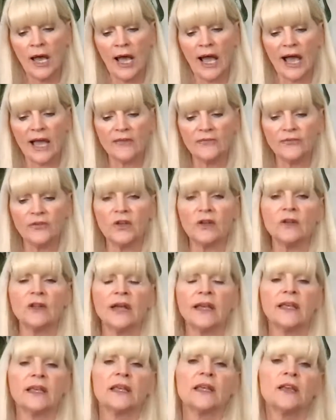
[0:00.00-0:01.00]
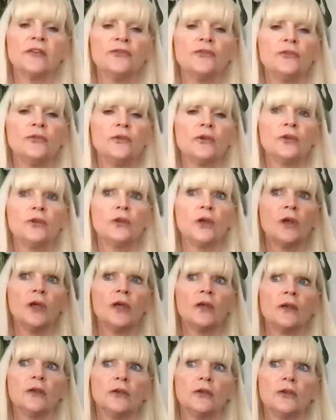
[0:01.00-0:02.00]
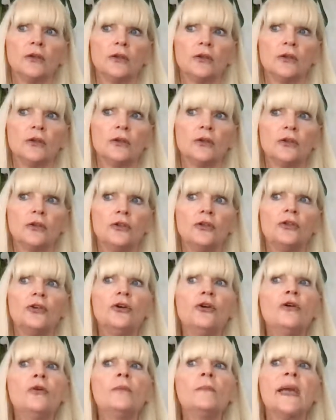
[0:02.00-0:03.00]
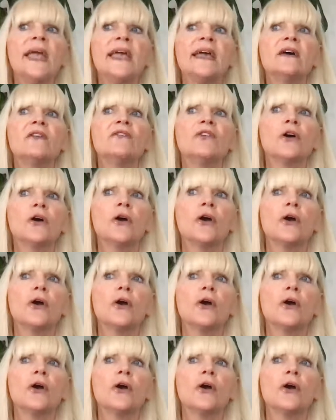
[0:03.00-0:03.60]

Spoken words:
I feel like if you may have